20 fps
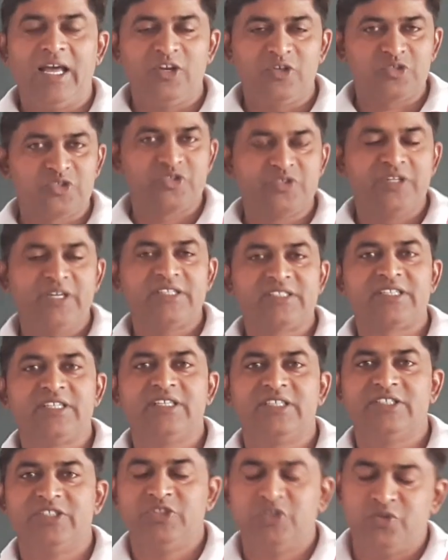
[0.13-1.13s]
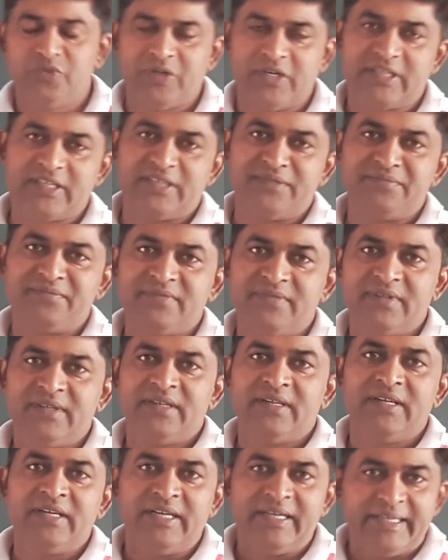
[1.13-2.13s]
Hello students, you
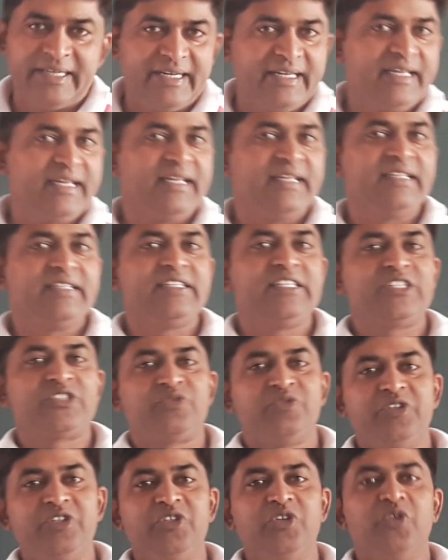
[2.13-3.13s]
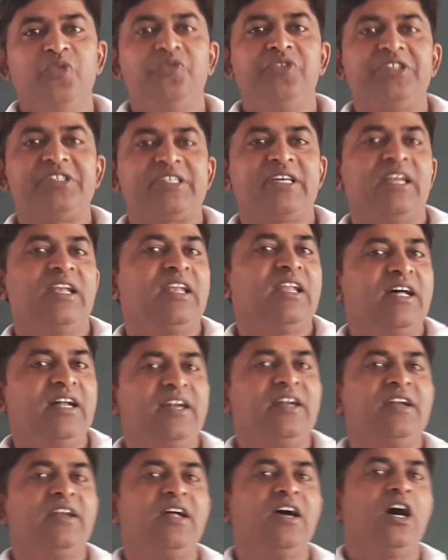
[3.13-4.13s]
welcome. Today in this video we shall
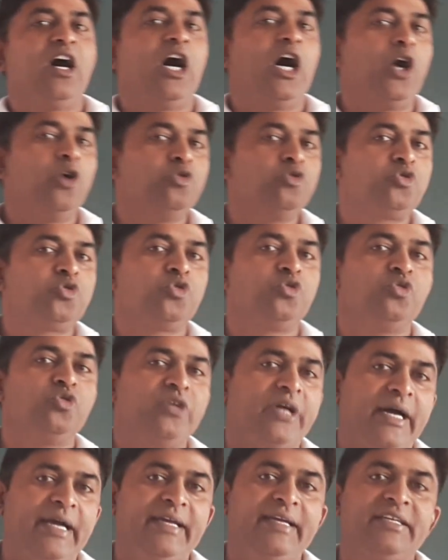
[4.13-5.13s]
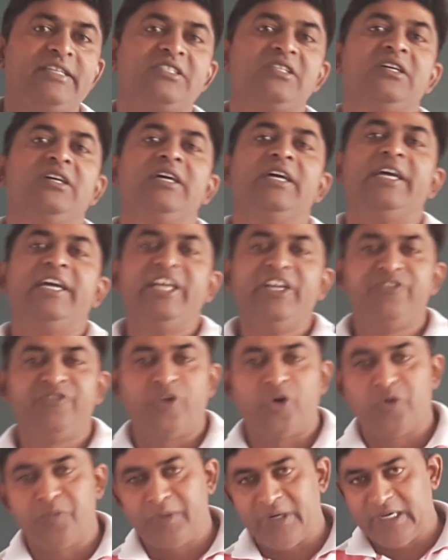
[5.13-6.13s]
learn how to write
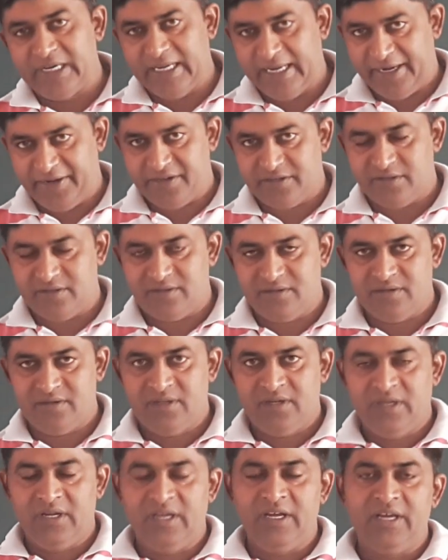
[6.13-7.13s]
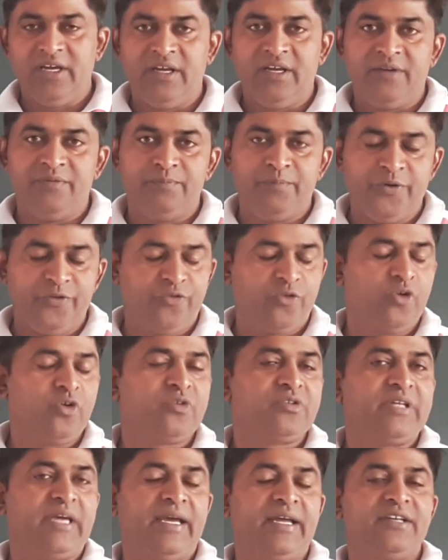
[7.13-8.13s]
informal letter.
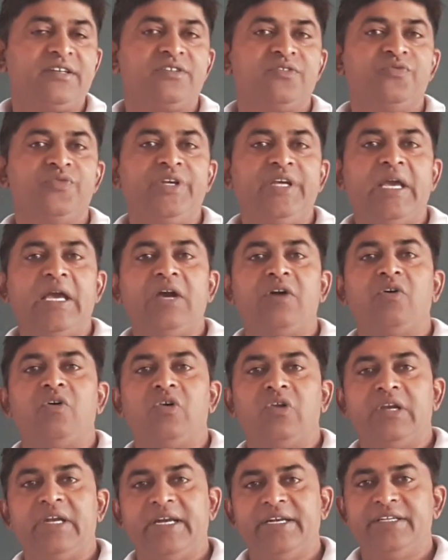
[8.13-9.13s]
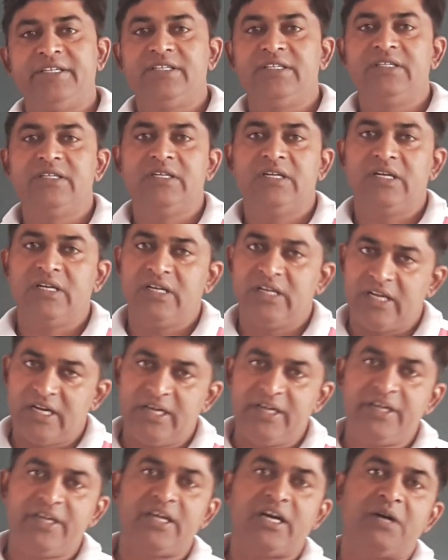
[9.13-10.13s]
Before that we have already
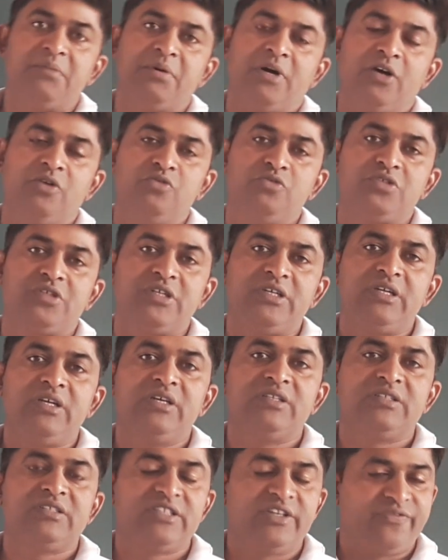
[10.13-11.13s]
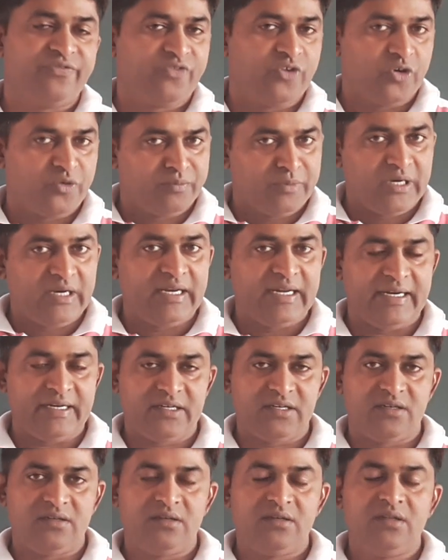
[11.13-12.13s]
learnt about the formal
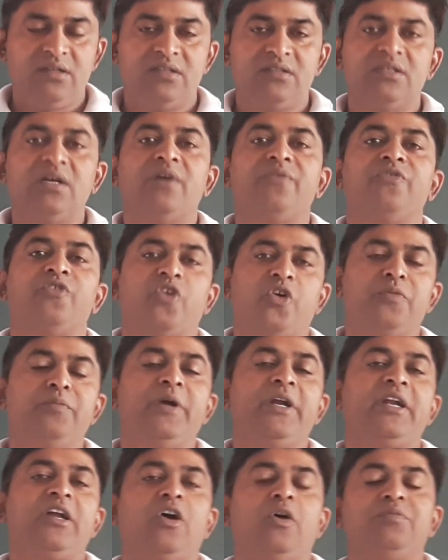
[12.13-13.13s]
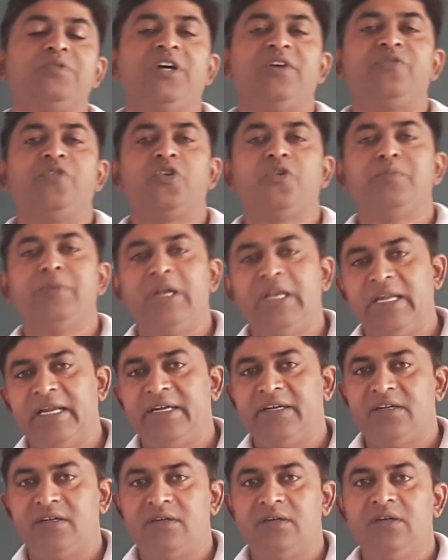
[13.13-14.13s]
letter, the format of the formal
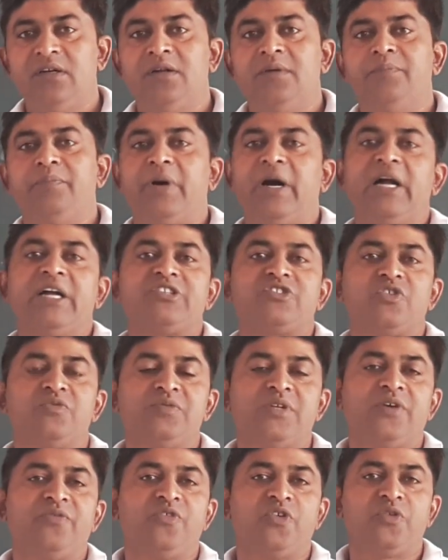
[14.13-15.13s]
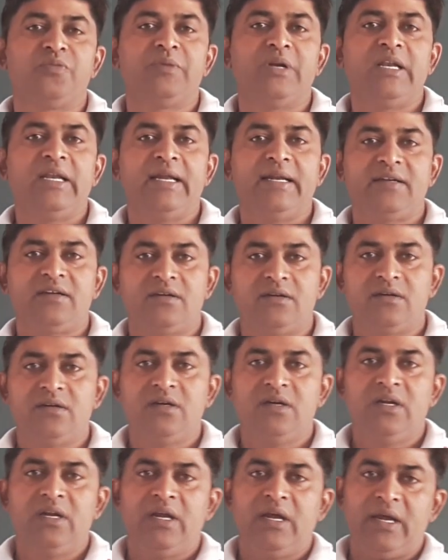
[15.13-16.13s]
letter, parts of the formal
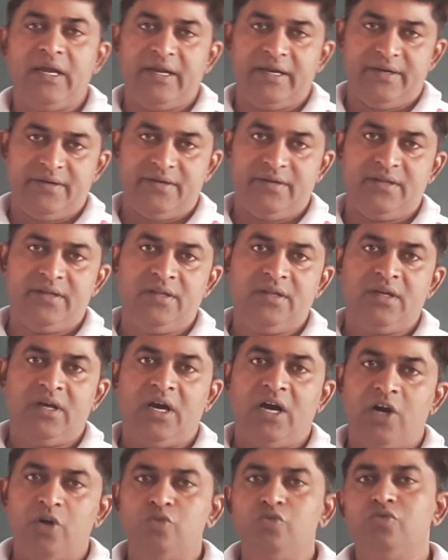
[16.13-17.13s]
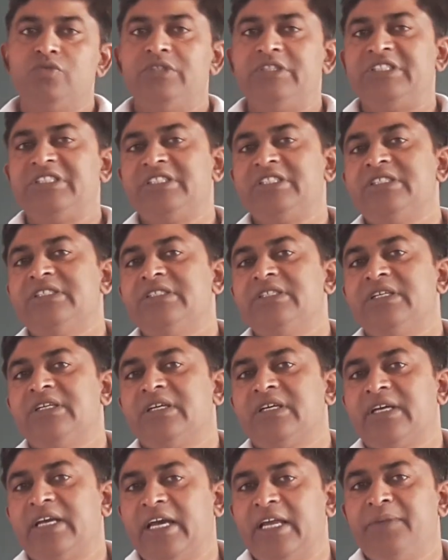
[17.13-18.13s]
letter and how it
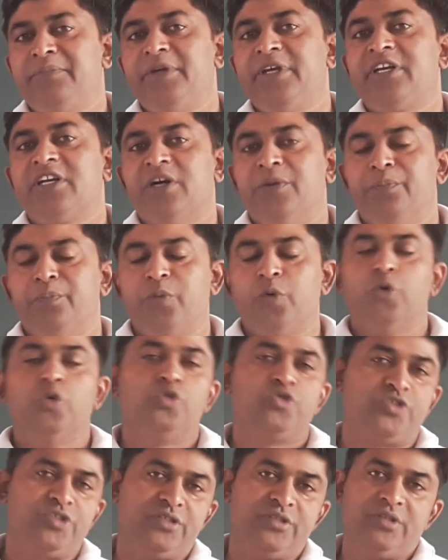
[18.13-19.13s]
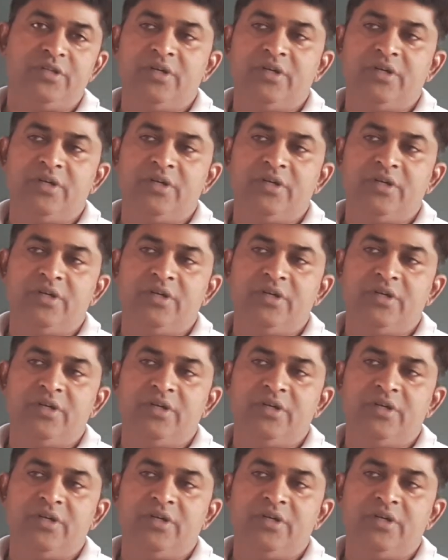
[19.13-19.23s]
can be composed.